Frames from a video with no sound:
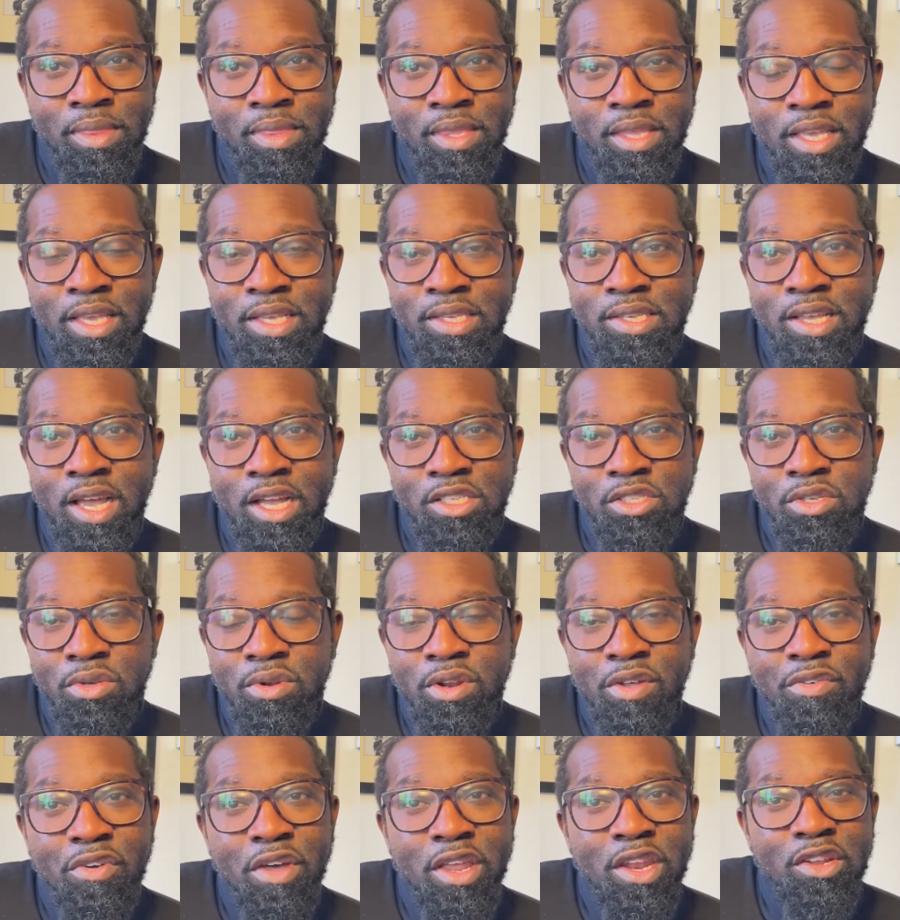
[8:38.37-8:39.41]
He's got 2
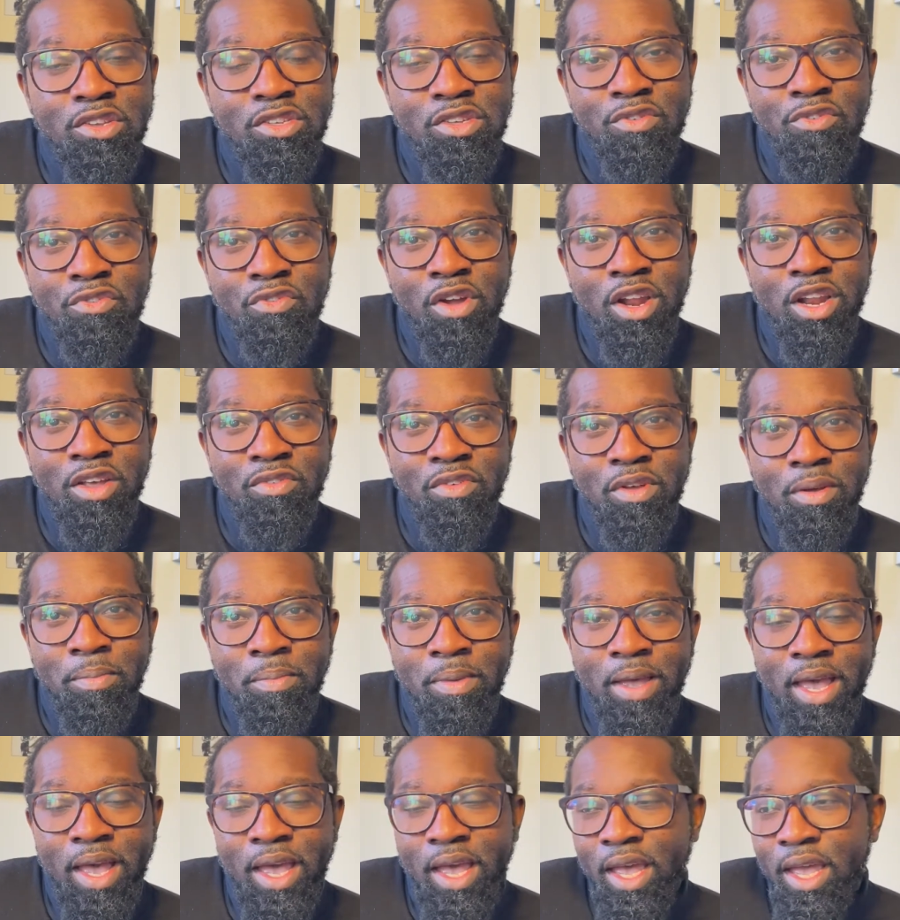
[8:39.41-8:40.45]
defenders in front of him.
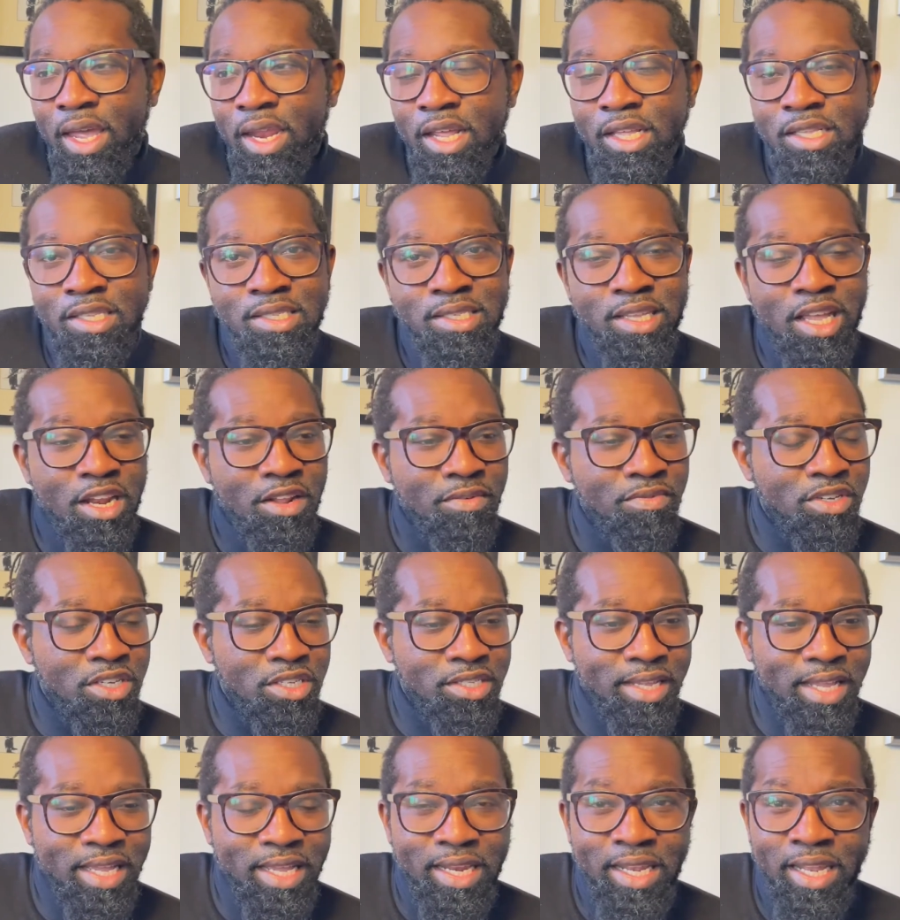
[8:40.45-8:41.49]
And instead of just
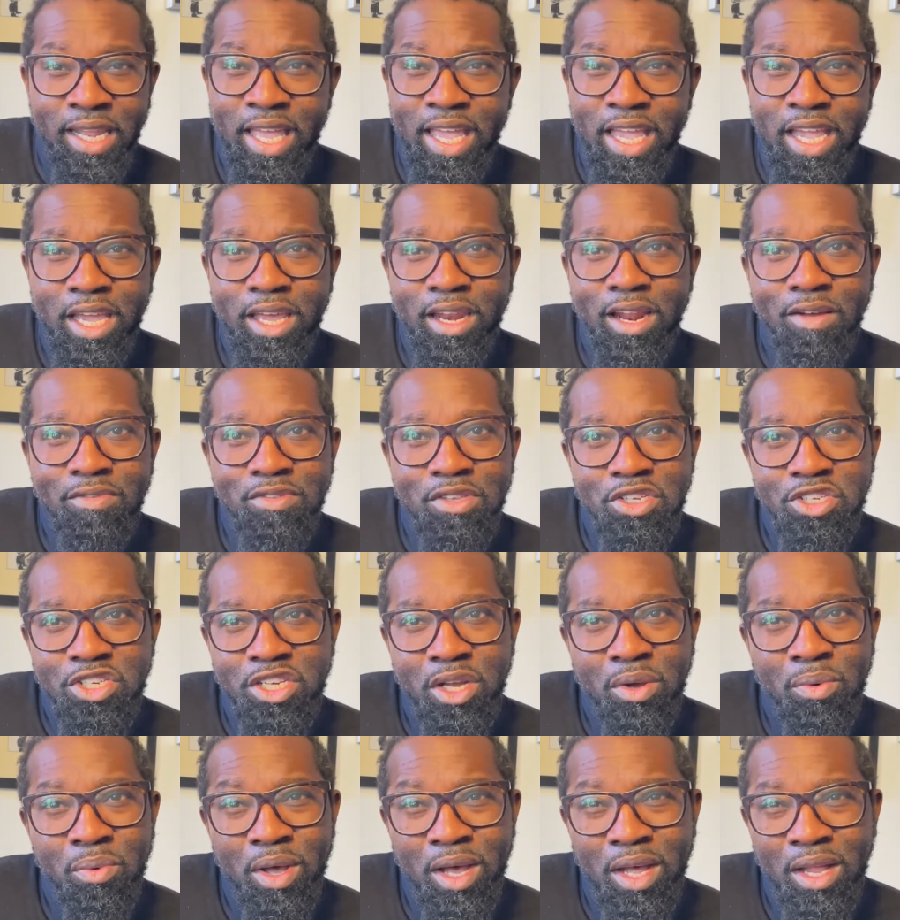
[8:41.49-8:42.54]
like laying it off to
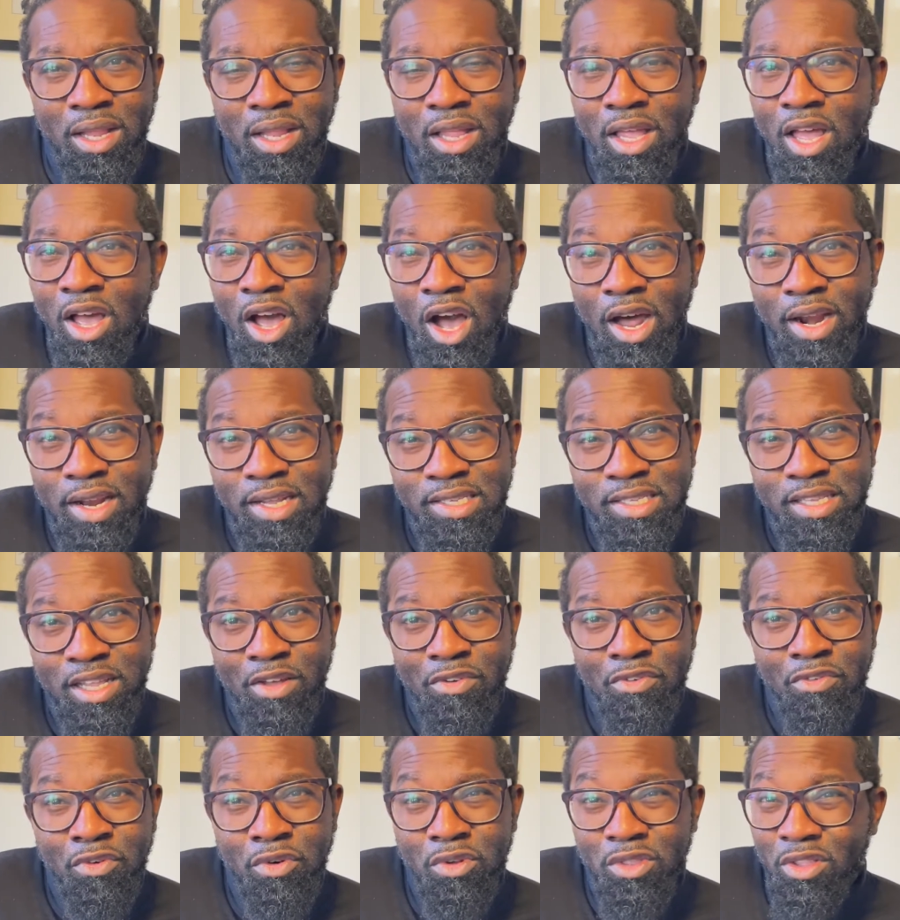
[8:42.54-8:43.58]
Chilwell on his
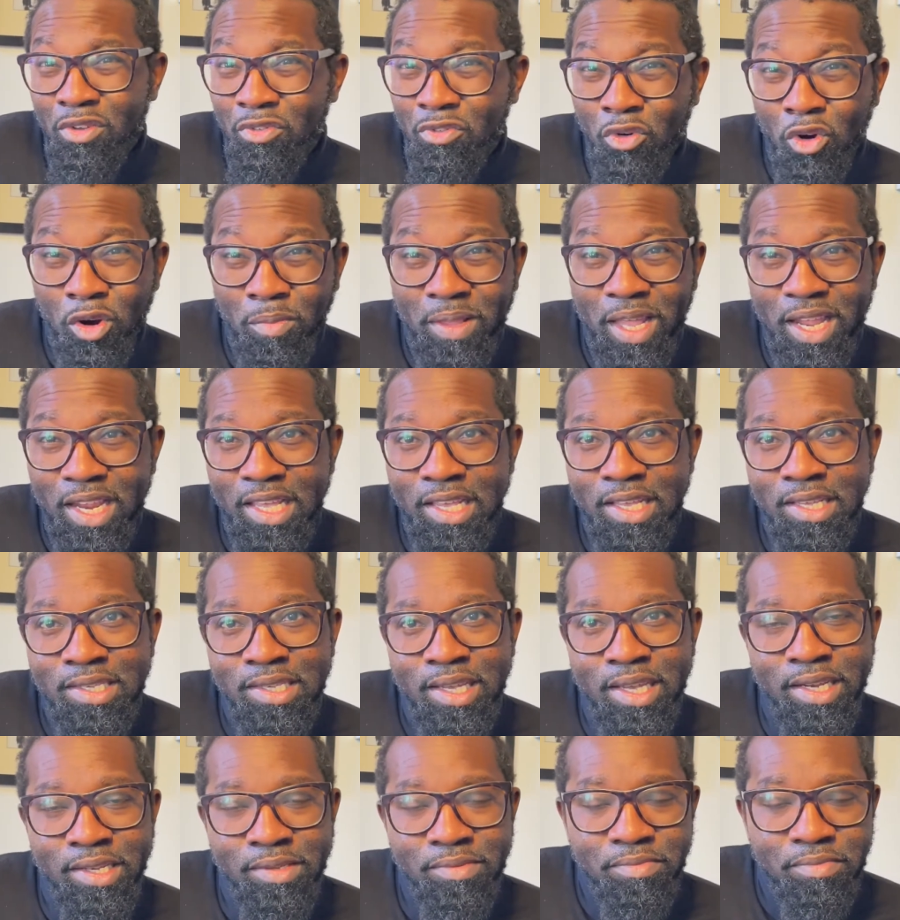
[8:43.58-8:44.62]
left foot, the form that he's
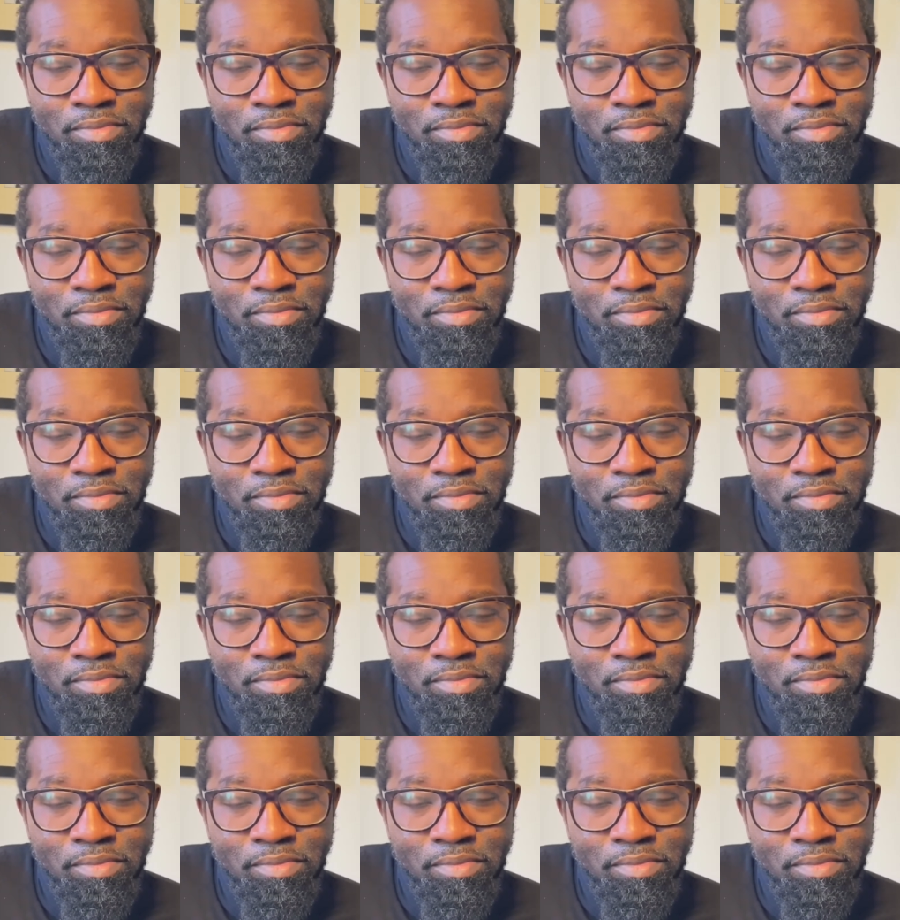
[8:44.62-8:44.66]
in,